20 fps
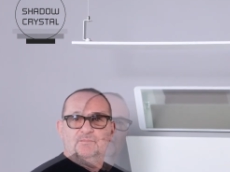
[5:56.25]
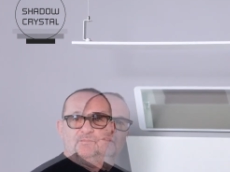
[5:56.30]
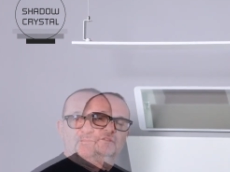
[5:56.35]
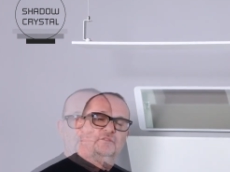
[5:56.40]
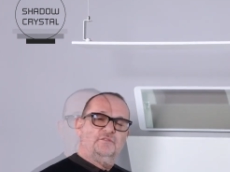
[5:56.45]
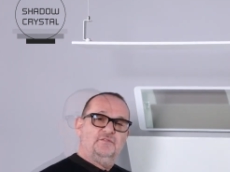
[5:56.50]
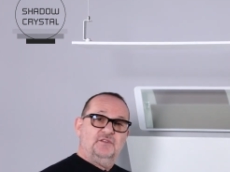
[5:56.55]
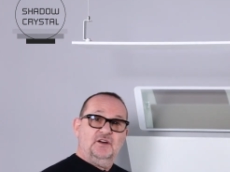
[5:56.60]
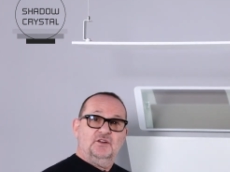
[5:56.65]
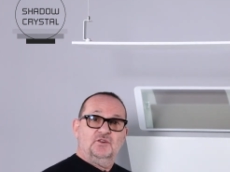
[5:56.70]
The
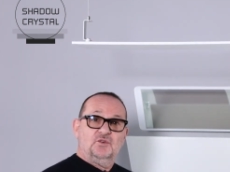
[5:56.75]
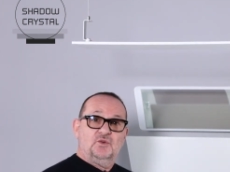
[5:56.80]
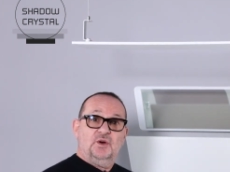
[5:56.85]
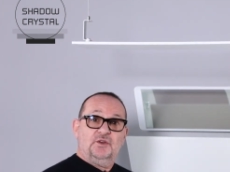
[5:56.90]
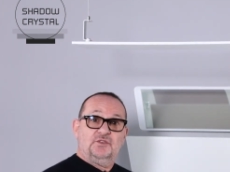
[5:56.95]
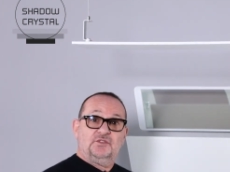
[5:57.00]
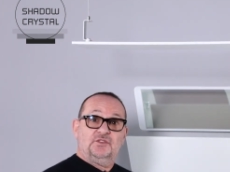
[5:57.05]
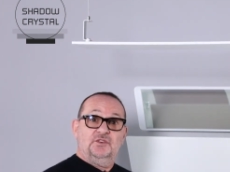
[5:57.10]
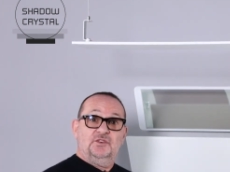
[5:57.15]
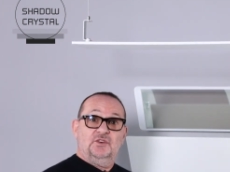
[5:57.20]
final
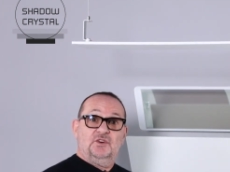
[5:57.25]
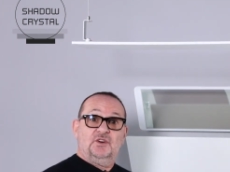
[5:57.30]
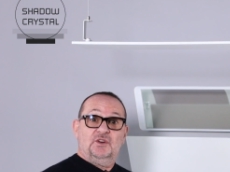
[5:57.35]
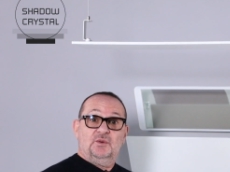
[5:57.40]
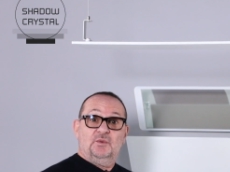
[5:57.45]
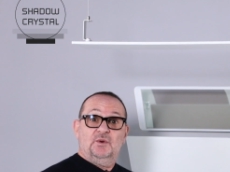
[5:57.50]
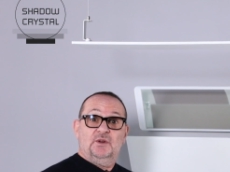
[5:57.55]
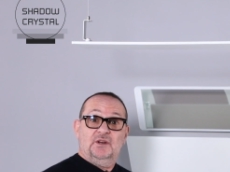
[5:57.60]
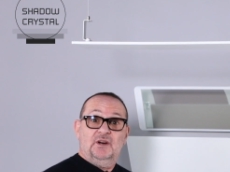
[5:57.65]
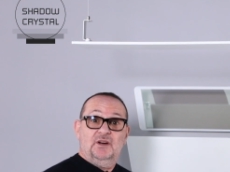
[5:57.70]
question you're going
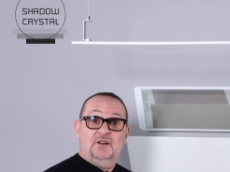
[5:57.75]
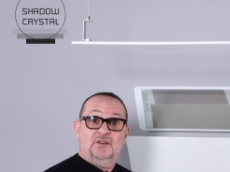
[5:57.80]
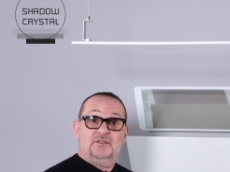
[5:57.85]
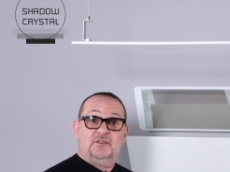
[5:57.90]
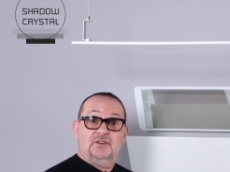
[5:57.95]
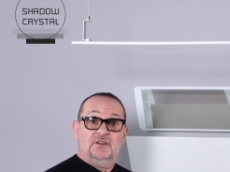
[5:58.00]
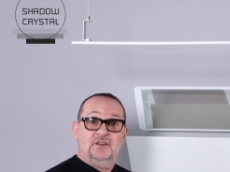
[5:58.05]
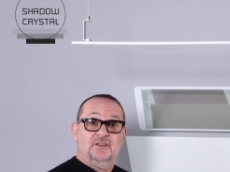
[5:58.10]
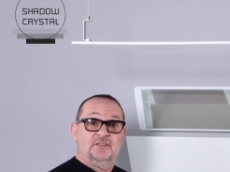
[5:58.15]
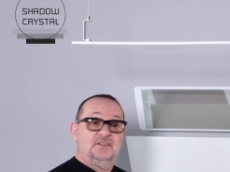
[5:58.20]
to want
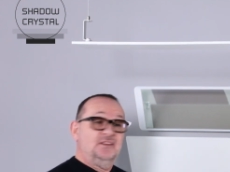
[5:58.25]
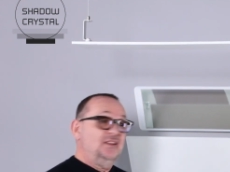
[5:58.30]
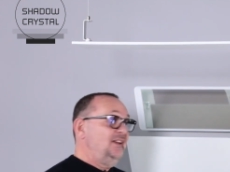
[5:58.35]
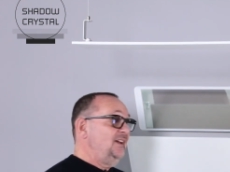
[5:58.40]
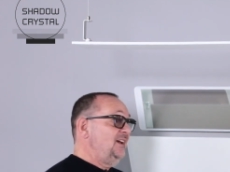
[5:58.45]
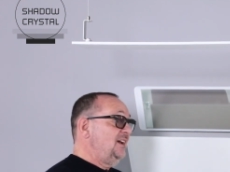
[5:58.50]
answered is,